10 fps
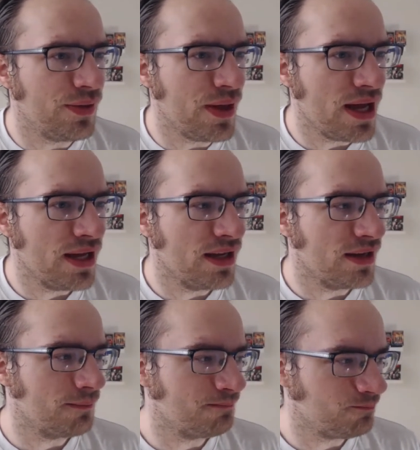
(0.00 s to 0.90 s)

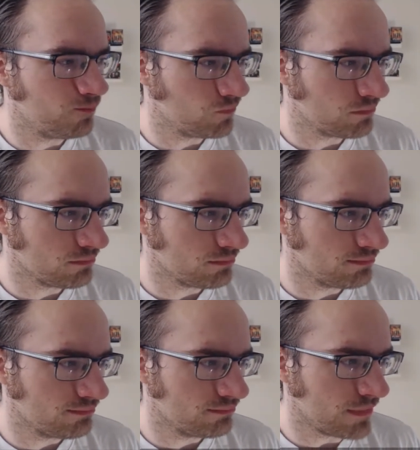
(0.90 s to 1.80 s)
They
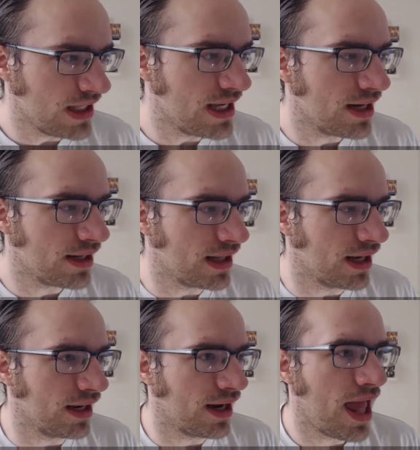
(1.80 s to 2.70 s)
yet
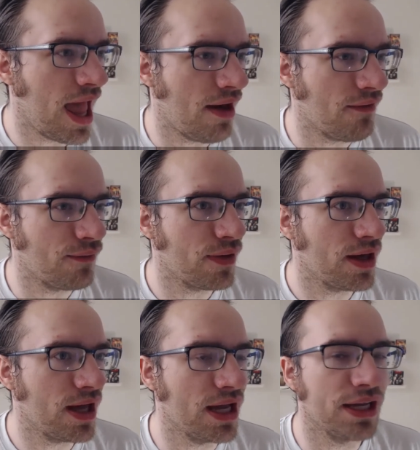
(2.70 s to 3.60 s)
again have
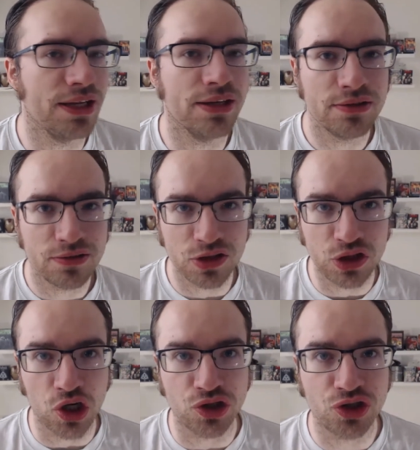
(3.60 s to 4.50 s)
a
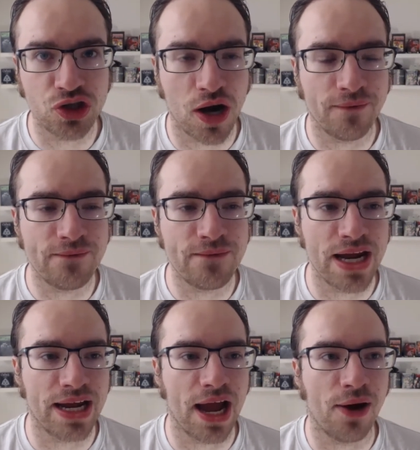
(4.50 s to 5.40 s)
gunshot
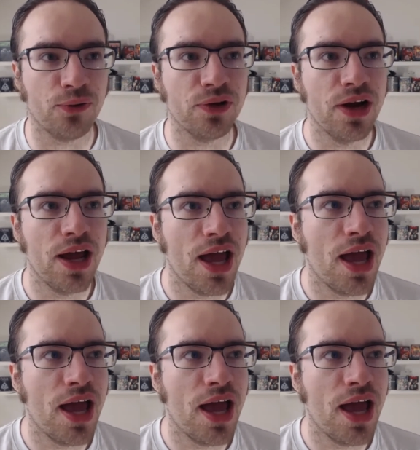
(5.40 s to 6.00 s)
fake out.